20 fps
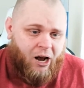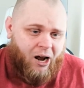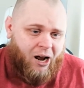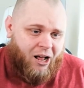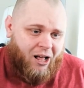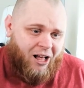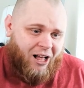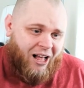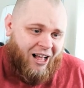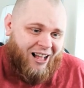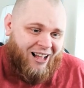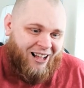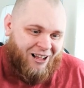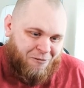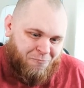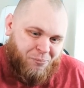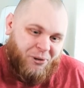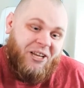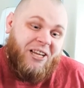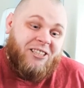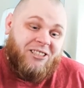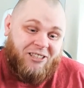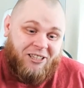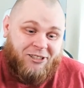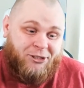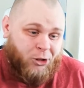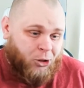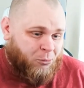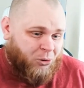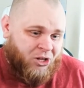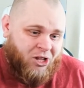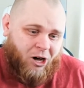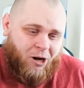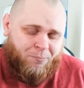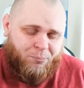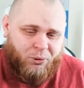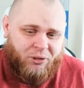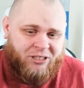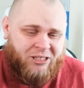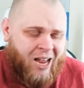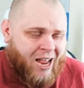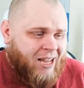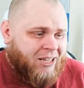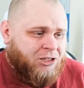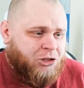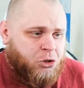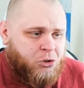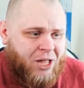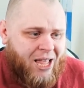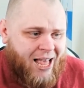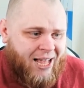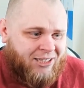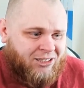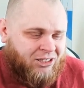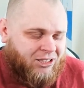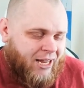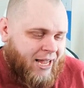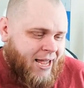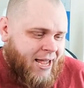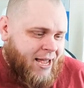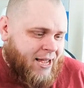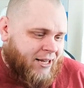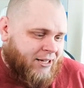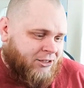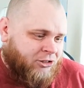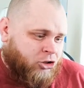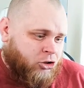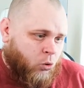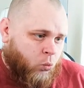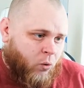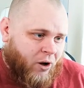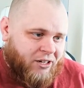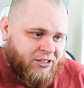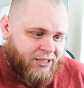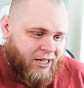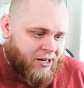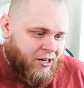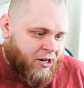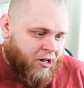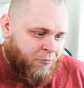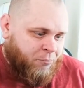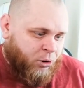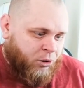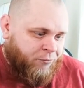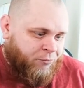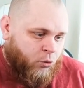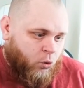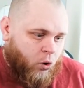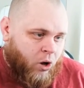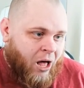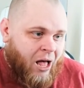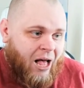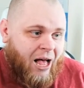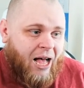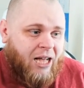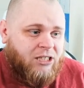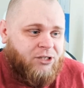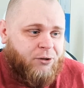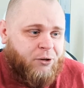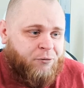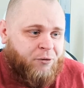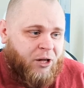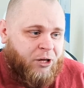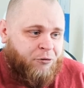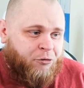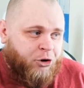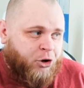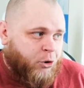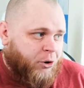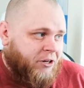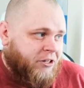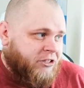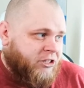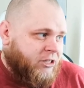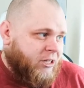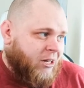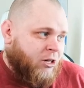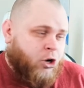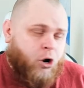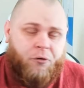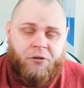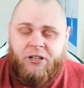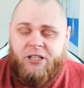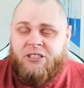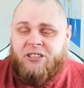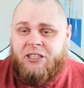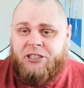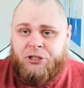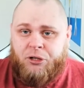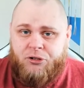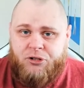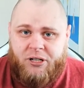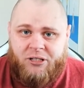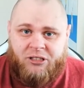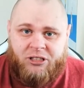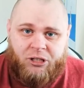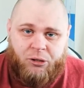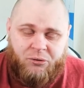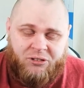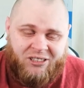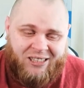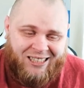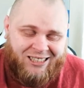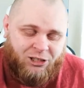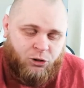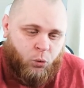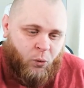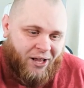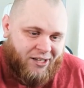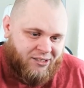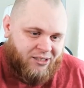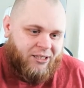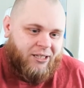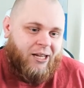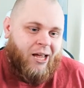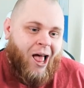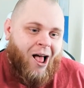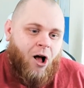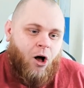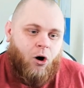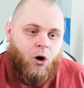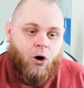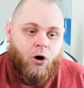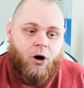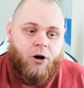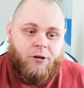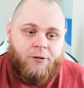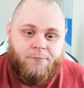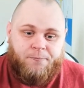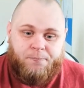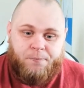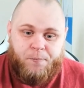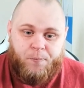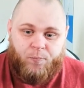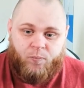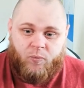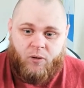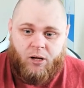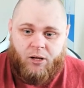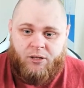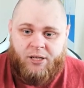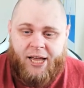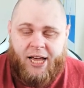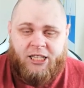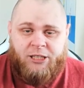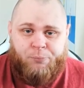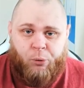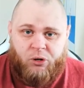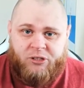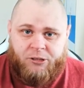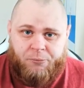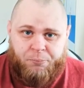but he is an enjoyable card, boys. So that is why he's getting a 9.4. As for the value for coins, currently 600 to 620 on the Xbox and